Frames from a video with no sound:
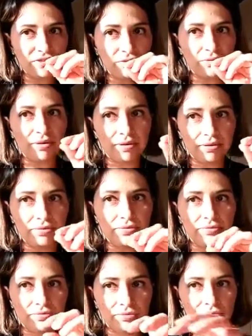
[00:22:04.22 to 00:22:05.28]
to
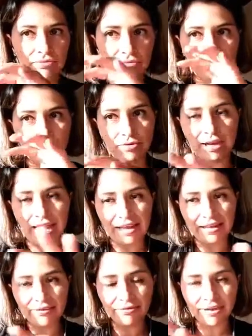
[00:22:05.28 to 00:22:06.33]
light
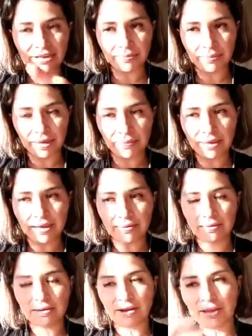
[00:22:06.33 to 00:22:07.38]
and find the baby
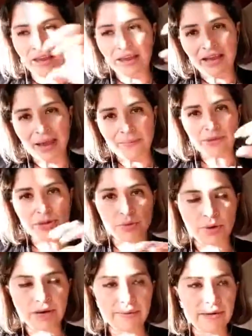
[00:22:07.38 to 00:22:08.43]
and capture
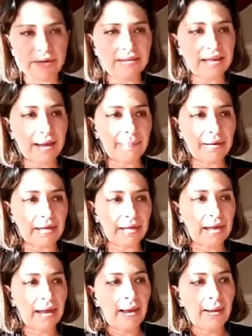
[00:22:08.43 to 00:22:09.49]
whatever is happening.
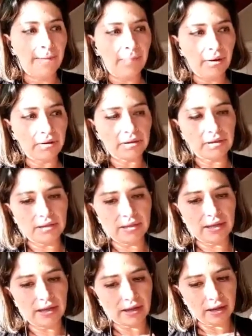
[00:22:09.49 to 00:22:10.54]
But
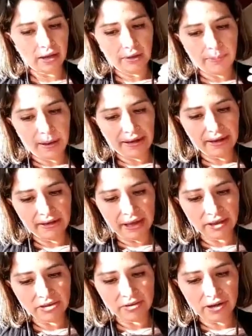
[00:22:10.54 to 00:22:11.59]
by
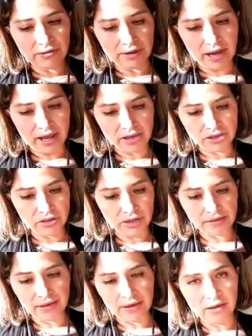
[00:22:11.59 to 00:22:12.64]
natural reaction,
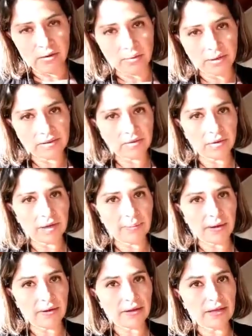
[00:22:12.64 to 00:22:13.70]
as I always talk
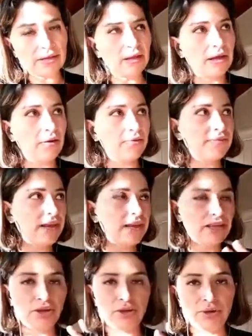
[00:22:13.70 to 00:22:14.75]
about it, of
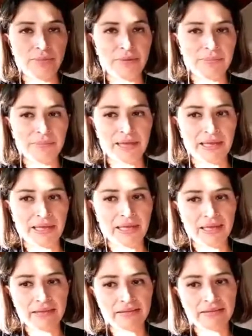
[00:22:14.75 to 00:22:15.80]
any human being
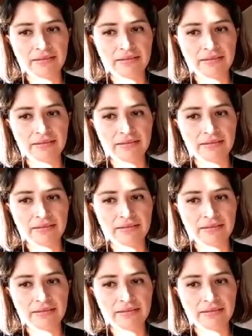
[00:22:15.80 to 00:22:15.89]
is